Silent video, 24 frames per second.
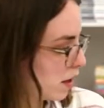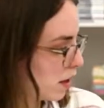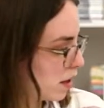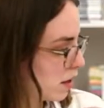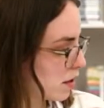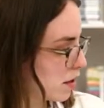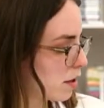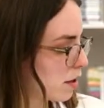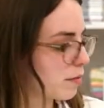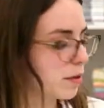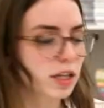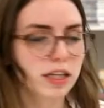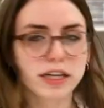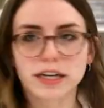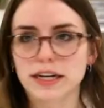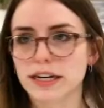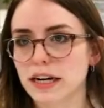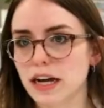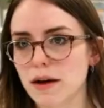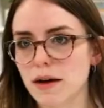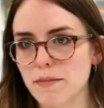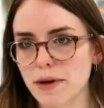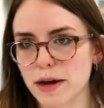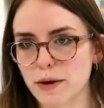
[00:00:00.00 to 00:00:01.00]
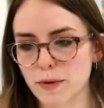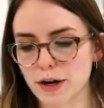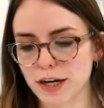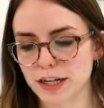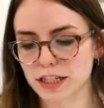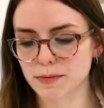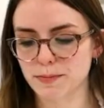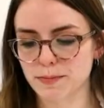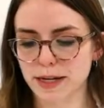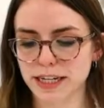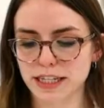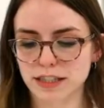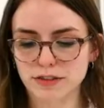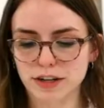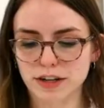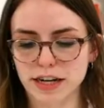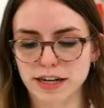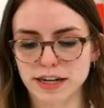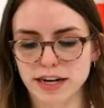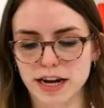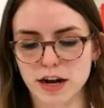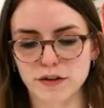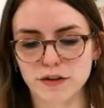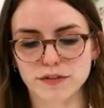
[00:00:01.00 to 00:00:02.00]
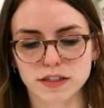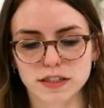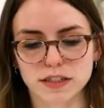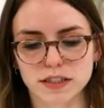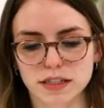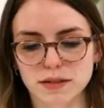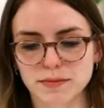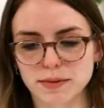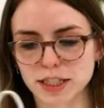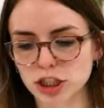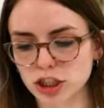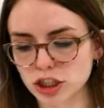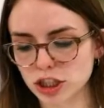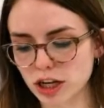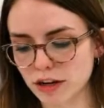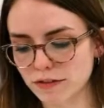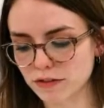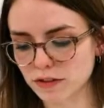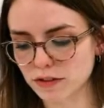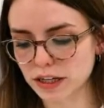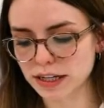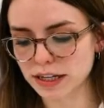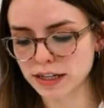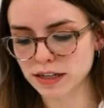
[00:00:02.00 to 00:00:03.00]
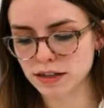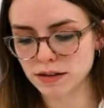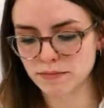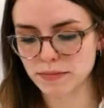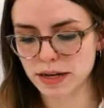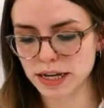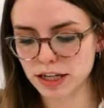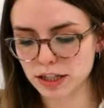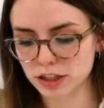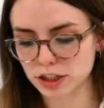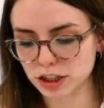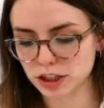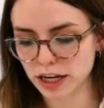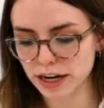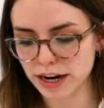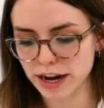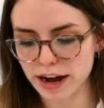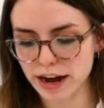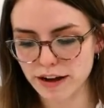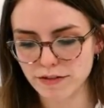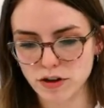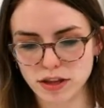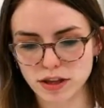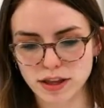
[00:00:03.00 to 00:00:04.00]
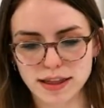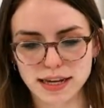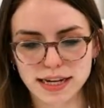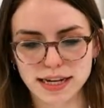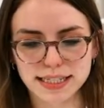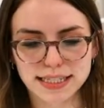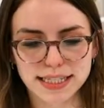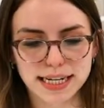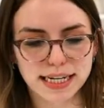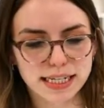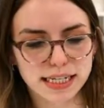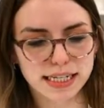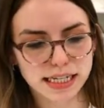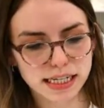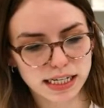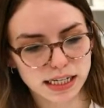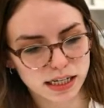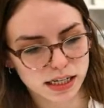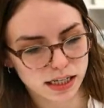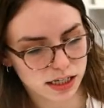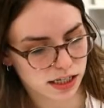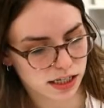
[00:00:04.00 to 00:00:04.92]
So I'm cleaning up my workspace right now. If you see me shuffling, making sure I have all the things I need.